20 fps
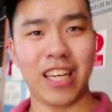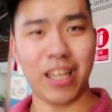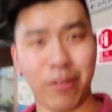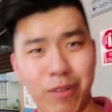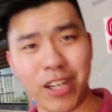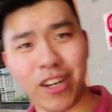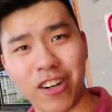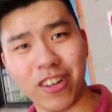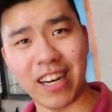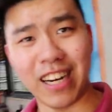here
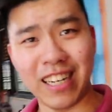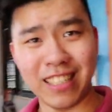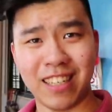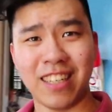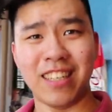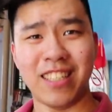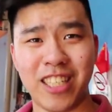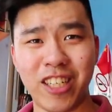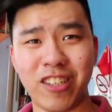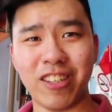we go guys,
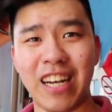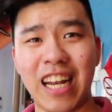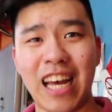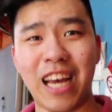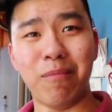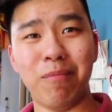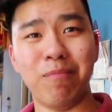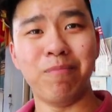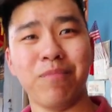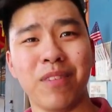Secret
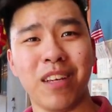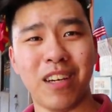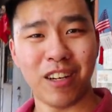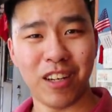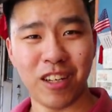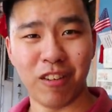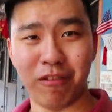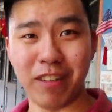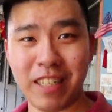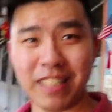Lab
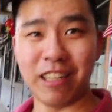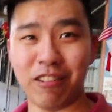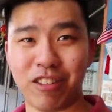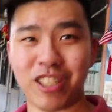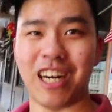retail